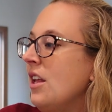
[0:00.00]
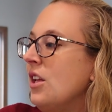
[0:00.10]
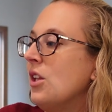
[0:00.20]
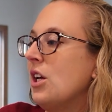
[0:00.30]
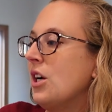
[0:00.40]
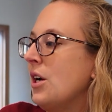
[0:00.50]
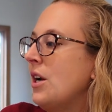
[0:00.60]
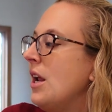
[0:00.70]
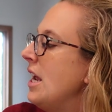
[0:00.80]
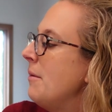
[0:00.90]

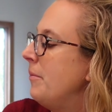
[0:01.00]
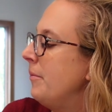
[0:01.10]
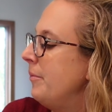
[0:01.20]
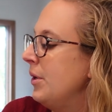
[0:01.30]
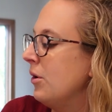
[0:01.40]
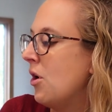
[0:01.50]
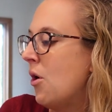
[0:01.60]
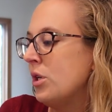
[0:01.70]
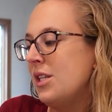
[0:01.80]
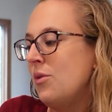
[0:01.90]
You'll
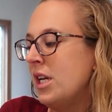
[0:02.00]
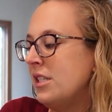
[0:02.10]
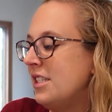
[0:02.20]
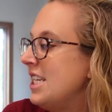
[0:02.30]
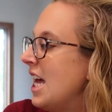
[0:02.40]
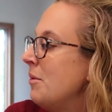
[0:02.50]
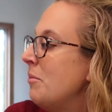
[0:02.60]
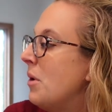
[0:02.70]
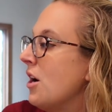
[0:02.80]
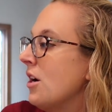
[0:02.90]
go to
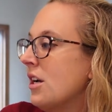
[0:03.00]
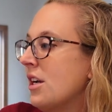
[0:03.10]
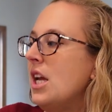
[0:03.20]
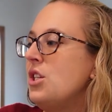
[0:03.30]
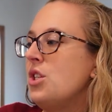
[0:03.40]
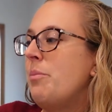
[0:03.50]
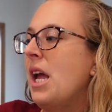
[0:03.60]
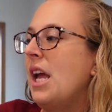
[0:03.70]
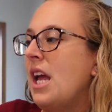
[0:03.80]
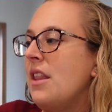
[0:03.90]
Denmark. In
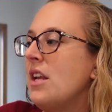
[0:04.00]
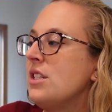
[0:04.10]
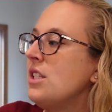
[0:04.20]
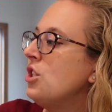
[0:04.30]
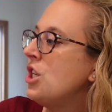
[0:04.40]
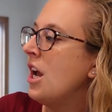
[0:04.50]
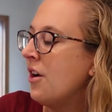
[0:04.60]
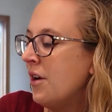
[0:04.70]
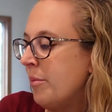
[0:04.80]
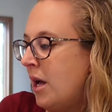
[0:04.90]
Japan, there's the
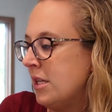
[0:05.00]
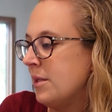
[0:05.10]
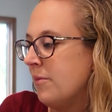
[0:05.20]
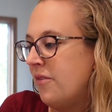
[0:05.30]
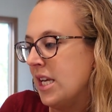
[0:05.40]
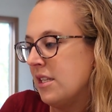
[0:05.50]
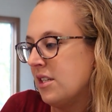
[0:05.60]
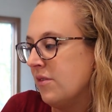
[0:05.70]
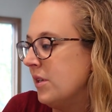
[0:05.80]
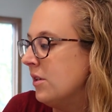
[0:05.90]
Cherry Blossom
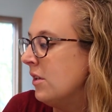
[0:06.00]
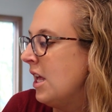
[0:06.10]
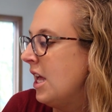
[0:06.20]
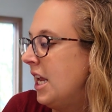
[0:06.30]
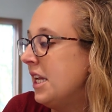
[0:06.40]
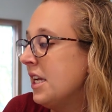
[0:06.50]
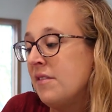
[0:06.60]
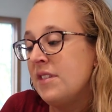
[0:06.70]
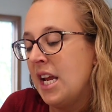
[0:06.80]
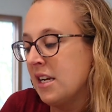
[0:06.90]
Festival. And it
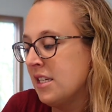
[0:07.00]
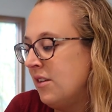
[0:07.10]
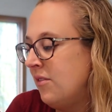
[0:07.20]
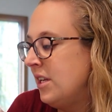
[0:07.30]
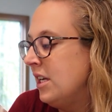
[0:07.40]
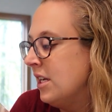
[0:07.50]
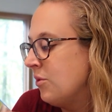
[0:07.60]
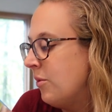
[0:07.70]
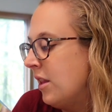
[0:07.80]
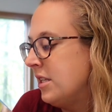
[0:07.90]
gives an activity
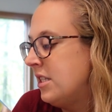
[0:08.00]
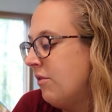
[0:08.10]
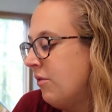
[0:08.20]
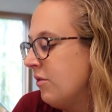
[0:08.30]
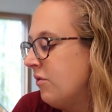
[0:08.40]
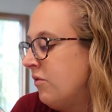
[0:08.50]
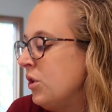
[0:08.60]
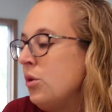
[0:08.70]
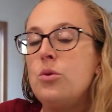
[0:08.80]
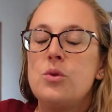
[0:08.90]
as well as different
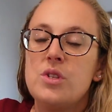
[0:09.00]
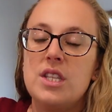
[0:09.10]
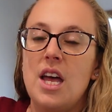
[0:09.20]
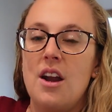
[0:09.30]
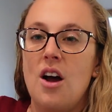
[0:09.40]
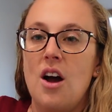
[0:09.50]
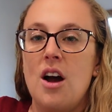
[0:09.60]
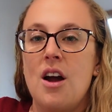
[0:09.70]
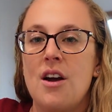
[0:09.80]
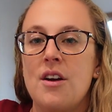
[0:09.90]
foods that
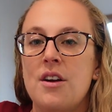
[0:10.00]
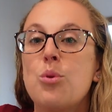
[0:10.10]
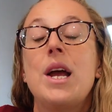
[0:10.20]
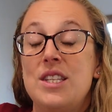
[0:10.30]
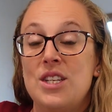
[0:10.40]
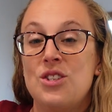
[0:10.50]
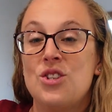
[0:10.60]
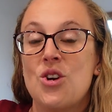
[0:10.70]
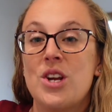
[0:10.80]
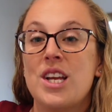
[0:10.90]
are present
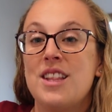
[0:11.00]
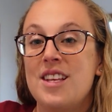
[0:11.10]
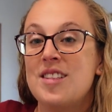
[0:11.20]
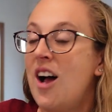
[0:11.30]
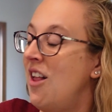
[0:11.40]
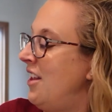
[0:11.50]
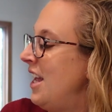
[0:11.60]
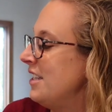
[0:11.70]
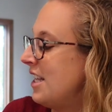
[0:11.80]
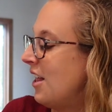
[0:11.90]
during these
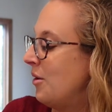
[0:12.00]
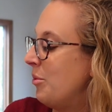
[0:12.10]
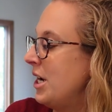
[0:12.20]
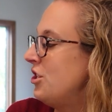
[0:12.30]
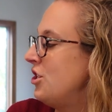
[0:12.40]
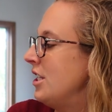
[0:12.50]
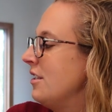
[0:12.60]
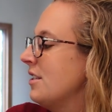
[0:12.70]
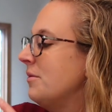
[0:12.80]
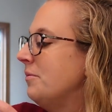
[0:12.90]
holiday
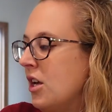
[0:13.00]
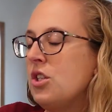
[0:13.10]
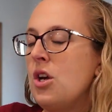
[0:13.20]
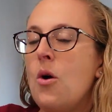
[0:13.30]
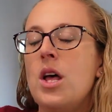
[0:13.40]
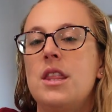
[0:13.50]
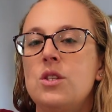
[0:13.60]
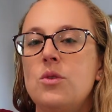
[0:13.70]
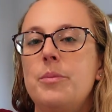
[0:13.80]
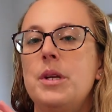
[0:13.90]
celebrations. So
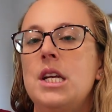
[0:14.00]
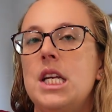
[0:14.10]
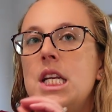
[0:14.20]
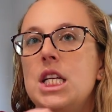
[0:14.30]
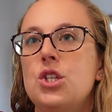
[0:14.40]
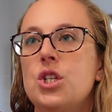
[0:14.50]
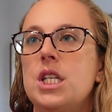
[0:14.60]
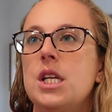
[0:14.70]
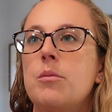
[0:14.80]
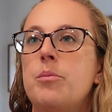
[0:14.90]
this would be an
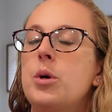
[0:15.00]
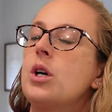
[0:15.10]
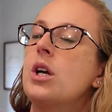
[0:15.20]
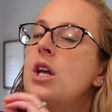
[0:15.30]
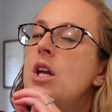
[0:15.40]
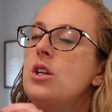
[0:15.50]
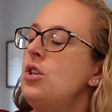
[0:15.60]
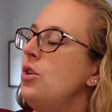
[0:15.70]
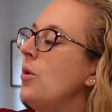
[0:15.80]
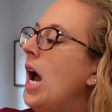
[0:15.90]
interesting book
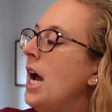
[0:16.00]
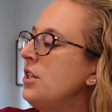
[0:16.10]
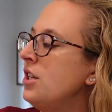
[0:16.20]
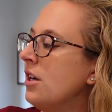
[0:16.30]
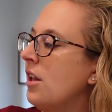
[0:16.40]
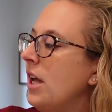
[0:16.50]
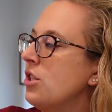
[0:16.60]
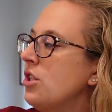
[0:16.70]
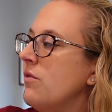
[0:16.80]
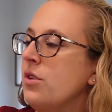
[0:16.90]
to add to your
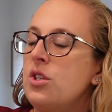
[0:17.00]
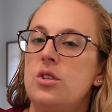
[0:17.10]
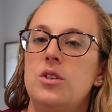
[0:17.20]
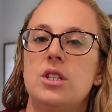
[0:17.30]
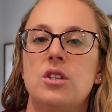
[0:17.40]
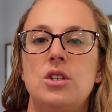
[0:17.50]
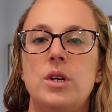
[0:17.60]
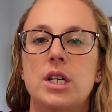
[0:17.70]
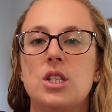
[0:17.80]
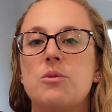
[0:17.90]
collection for students to
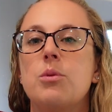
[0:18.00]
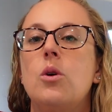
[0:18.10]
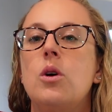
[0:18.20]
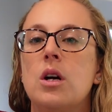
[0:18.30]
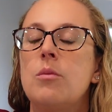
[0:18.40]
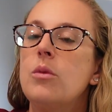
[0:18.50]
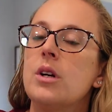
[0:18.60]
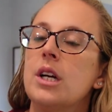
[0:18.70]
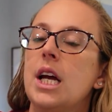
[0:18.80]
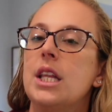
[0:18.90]
explore
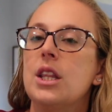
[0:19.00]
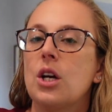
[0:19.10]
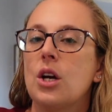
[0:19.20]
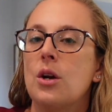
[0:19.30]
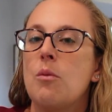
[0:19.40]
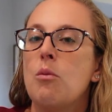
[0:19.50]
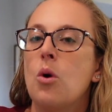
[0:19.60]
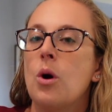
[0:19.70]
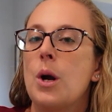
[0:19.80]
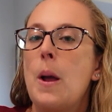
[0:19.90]
more and learn
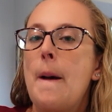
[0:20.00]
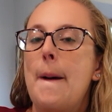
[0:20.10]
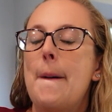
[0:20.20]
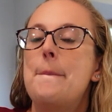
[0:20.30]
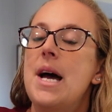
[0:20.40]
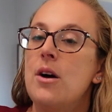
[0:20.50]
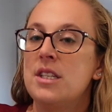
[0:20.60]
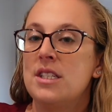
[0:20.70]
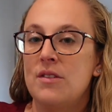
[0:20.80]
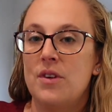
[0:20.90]
more about
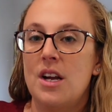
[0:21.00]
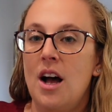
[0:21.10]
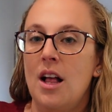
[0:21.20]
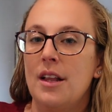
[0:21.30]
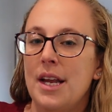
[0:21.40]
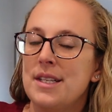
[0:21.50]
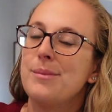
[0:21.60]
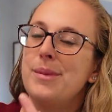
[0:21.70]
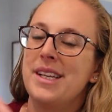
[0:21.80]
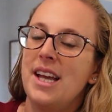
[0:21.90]
the different holidays.
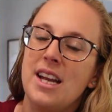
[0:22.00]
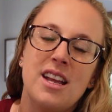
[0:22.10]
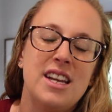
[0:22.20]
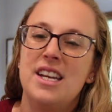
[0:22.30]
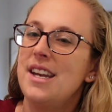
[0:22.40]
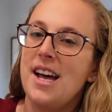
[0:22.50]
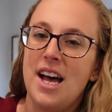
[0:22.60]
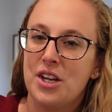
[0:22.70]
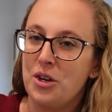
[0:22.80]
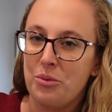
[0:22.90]
But again,
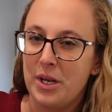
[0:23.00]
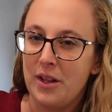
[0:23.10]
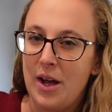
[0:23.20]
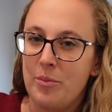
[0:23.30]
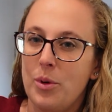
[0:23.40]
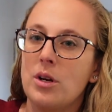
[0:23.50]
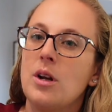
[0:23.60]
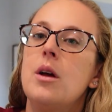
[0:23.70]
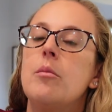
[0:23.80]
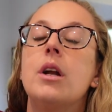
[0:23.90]
not a good read aloud book,
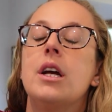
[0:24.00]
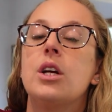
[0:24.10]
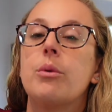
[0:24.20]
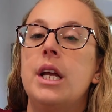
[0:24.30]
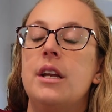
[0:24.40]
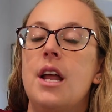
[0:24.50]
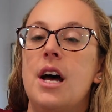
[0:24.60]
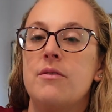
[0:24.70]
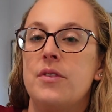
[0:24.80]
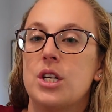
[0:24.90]
but a great
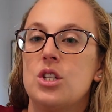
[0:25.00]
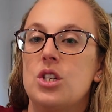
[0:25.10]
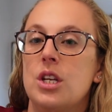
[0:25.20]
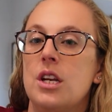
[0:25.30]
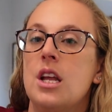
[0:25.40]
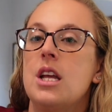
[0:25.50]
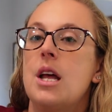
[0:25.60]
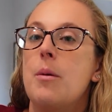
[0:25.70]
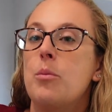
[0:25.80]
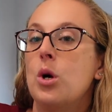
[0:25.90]
nonfiction
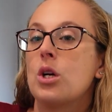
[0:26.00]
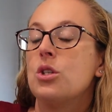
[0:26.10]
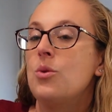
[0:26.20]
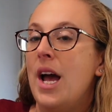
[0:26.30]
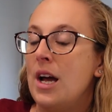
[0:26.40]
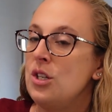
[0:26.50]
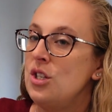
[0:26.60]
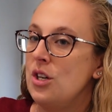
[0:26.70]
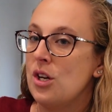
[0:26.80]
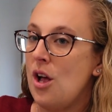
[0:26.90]
book to add
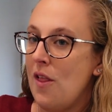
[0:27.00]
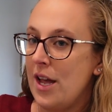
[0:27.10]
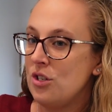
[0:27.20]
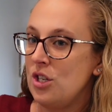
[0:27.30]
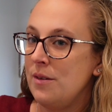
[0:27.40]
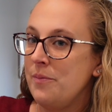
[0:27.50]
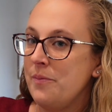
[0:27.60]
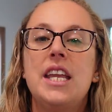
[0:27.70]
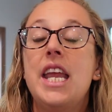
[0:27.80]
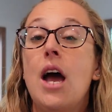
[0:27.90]
to your collection.
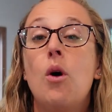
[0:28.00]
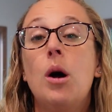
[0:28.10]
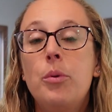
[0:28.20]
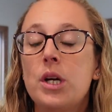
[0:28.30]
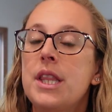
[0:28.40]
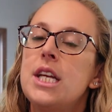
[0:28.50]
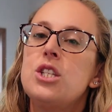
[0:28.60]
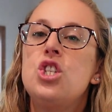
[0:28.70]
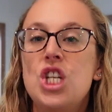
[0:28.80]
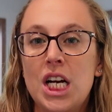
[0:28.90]
Now, a book
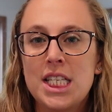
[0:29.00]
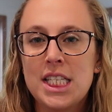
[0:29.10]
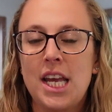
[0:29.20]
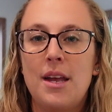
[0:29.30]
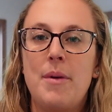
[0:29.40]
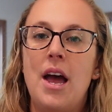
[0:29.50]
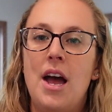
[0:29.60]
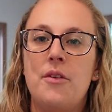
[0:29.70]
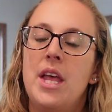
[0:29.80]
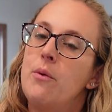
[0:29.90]
that just came
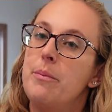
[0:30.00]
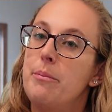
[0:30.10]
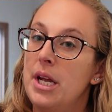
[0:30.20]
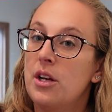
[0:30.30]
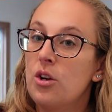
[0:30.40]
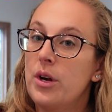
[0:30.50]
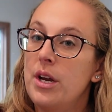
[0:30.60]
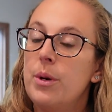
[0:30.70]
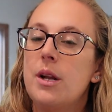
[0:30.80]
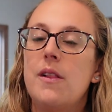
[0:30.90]
out that would make a
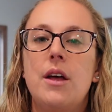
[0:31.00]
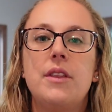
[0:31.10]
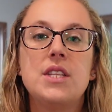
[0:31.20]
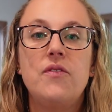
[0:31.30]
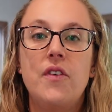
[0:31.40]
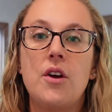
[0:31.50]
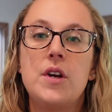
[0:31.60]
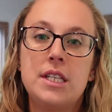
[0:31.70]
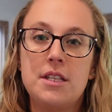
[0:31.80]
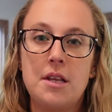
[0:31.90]
great read aloud that's
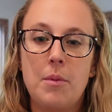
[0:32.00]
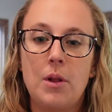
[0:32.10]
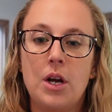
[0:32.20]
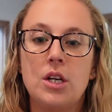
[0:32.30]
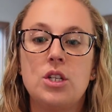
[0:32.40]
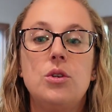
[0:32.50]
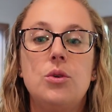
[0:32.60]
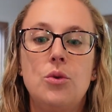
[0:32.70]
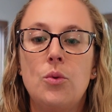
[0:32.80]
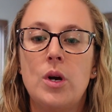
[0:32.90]
very similar
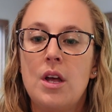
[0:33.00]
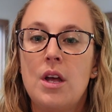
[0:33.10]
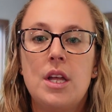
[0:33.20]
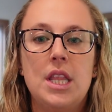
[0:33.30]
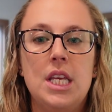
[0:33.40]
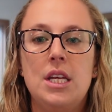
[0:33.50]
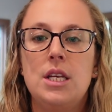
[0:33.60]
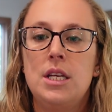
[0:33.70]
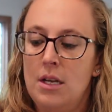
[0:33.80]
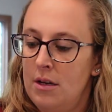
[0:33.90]
to
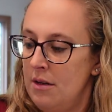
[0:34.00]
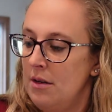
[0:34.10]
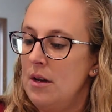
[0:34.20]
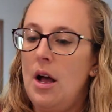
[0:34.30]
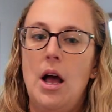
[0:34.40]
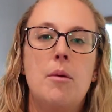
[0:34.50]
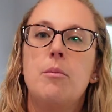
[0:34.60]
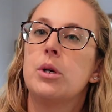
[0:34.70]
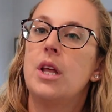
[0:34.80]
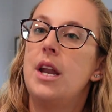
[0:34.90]
the
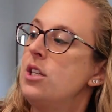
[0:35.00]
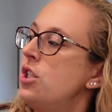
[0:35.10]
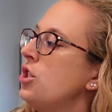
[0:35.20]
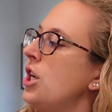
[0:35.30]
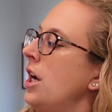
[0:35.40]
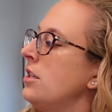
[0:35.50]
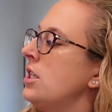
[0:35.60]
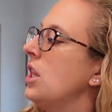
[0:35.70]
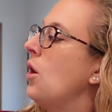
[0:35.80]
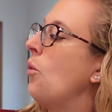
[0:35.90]
book that I just shared,
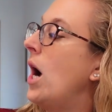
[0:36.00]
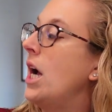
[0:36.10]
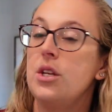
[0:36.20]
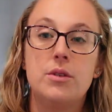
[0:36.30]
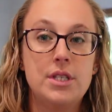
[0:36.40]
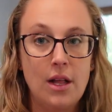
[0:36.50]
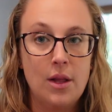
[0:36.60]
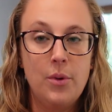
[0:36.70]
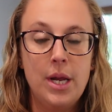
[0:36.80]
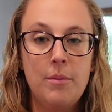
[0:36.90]
to the Why Do You
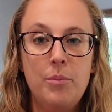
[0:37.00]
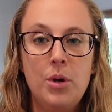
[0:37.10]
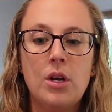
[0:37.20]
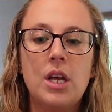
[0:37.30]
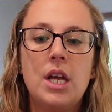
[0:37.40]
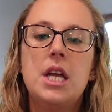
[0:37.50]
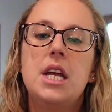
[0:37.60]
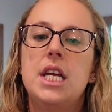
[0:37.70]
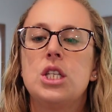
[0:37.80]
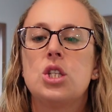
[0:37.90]
Celebrate book,
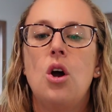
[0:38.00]
is